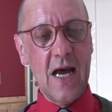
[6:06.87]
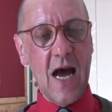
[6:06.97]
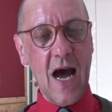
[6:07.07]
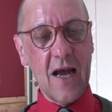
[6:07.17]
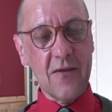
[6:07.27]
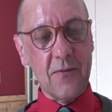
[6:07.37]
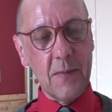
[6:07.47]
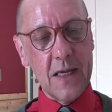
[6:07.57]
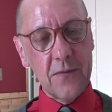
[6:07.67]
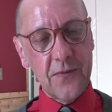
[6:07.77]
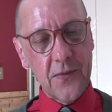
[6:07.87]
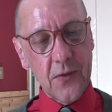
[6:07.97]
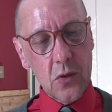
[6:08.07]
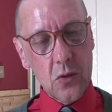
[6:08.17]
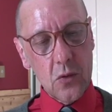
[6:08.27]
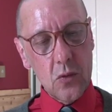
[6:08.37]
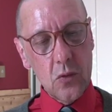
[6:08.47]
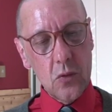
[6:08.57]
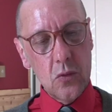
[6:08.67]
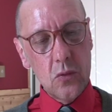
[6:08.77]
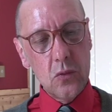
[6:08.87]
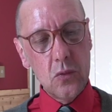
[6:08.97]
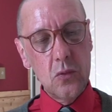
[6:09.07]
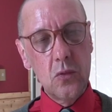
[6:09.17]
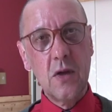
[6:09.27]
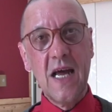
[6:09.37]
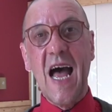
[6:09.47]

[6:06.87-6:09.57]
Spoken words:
I've made a few.